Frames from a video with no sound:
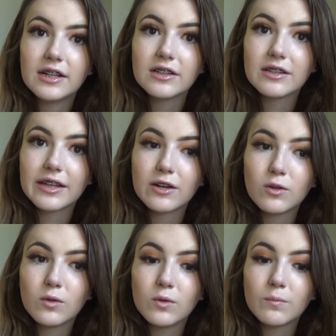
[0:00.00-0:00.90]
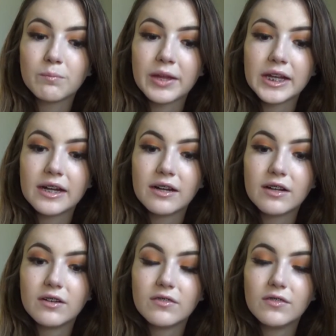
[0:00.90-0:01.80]
little bit
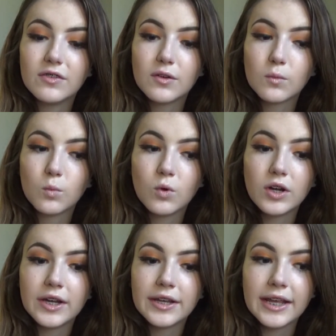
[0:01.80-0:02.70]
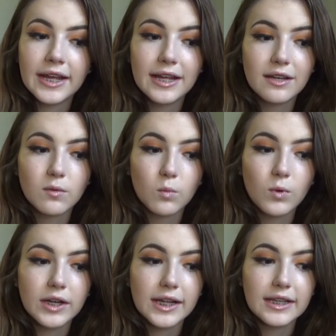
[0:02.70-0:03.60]
of wood and
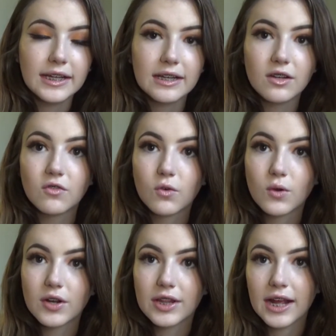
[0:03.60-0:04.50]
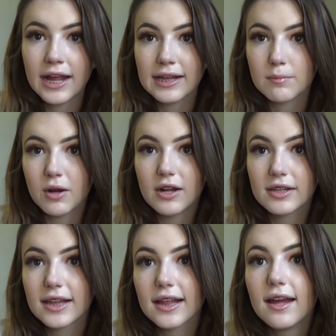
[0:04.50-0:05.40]
what is needed for the
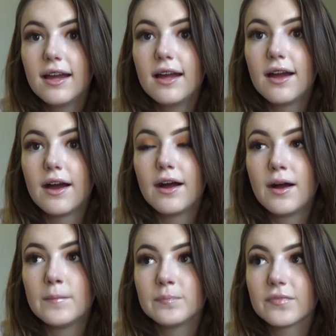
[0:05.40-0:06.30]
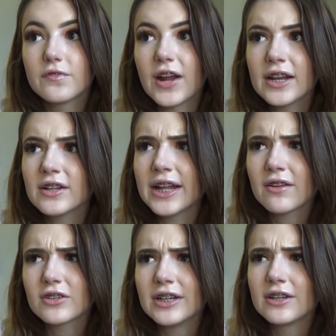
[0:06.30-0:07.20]
isopods. Finally,
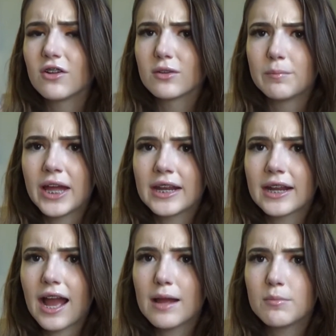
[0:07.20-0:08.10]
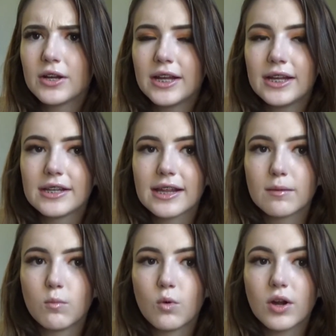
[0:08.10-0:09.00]
after I did all the bedding, I put in
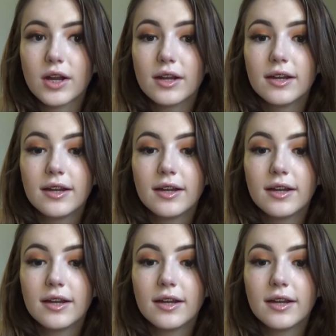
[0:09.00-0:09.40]
some more